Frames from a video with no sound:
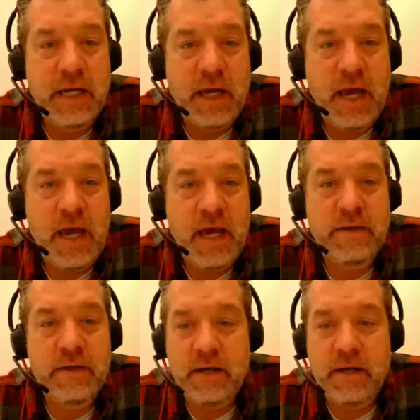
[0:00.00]

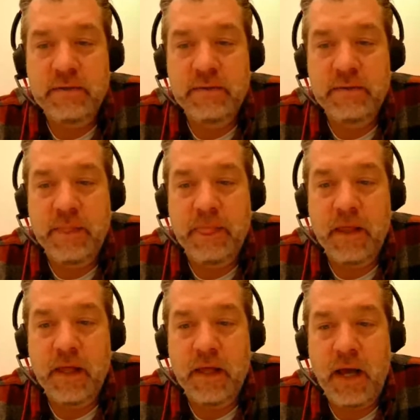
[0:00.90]
And
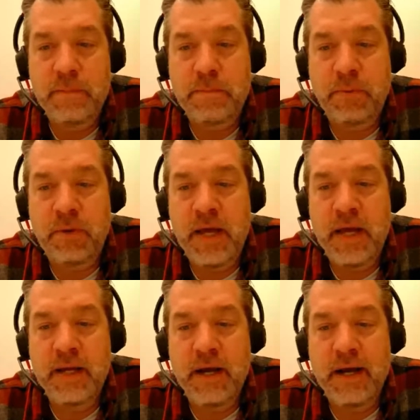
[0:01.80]
I
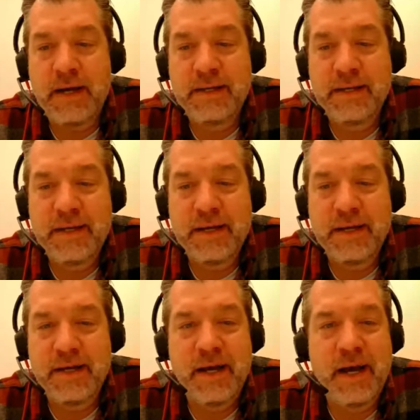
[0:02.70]
plan on
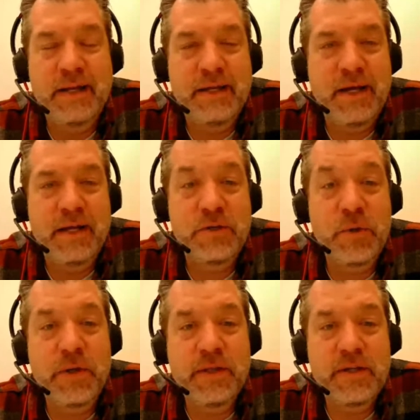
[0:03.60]

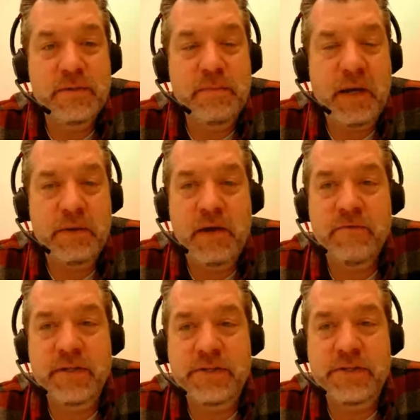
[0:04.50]
doing this about
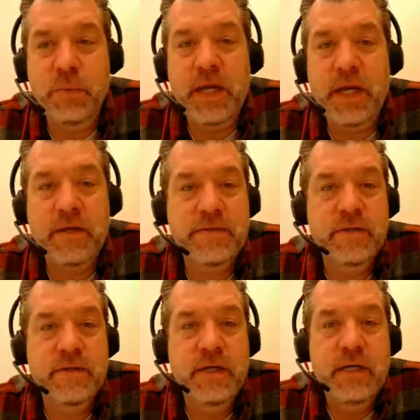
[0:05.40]
every 2 weeks.
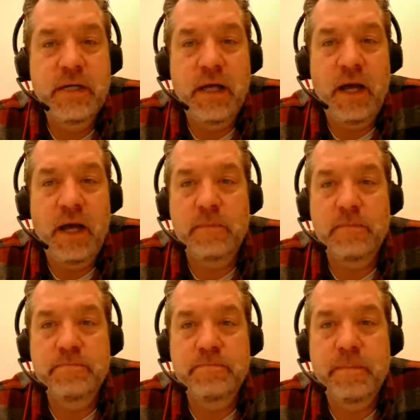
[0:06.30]

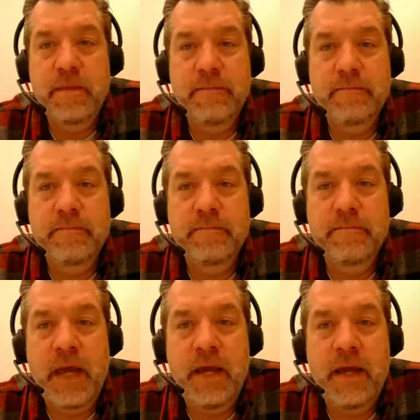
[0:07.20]
Um,
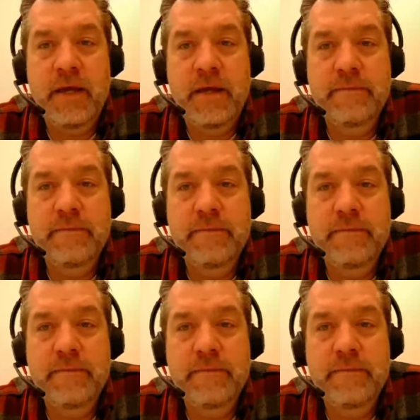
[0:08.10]
and
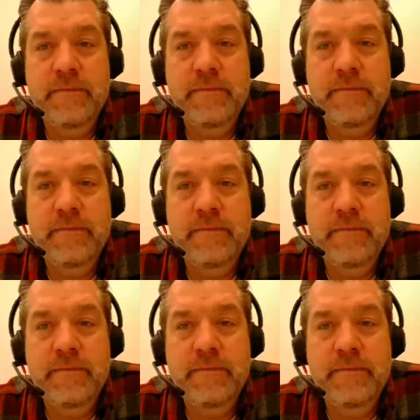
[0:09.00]
yeah, look forward to
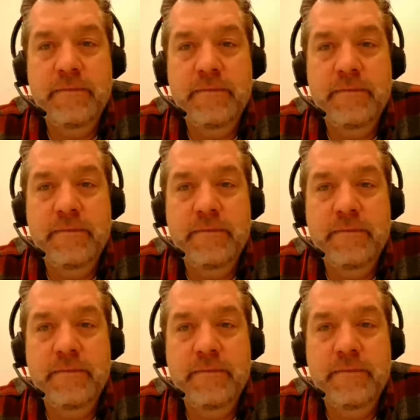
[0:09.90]
it. So in a
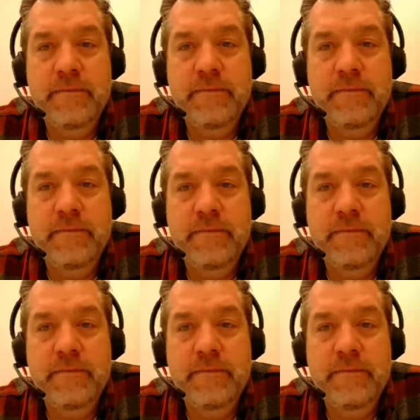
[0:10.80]
couple weeks,